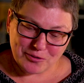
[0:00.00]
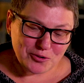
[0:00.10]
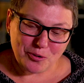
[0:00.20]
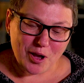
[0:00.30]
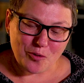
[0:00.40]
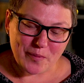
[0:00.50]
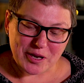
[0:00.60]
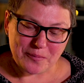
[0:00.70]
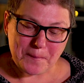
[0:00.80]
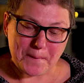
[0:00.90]
don't know how
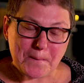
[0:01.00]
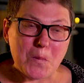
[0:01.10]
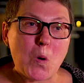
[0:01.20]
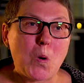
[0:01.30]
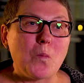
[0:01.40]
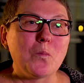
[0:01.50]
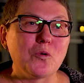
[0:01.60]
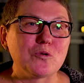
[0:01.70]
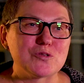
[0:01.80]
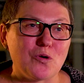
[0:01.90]
many more
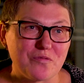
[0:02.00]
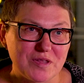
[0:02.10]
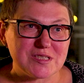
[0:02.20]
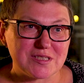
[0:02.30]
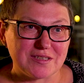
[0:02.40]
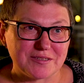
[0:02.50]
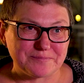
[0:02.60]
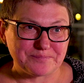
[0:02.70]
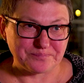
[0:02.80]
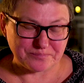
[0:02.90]
books of this
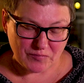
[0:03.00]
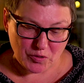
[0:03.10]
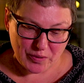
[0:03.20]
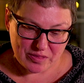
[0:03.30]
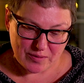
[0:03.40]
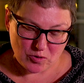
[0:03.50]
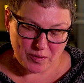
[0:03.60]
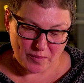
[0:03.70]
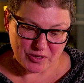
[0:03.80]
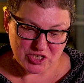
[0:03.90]
when they were
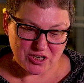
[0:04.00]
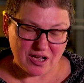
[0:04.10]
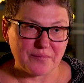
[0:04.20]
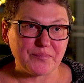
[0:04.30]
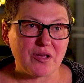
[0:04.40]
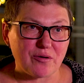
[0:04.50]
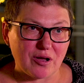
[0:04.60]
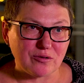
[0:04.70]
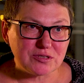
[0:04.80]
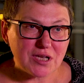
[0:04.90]
published are
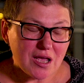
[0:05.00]
around,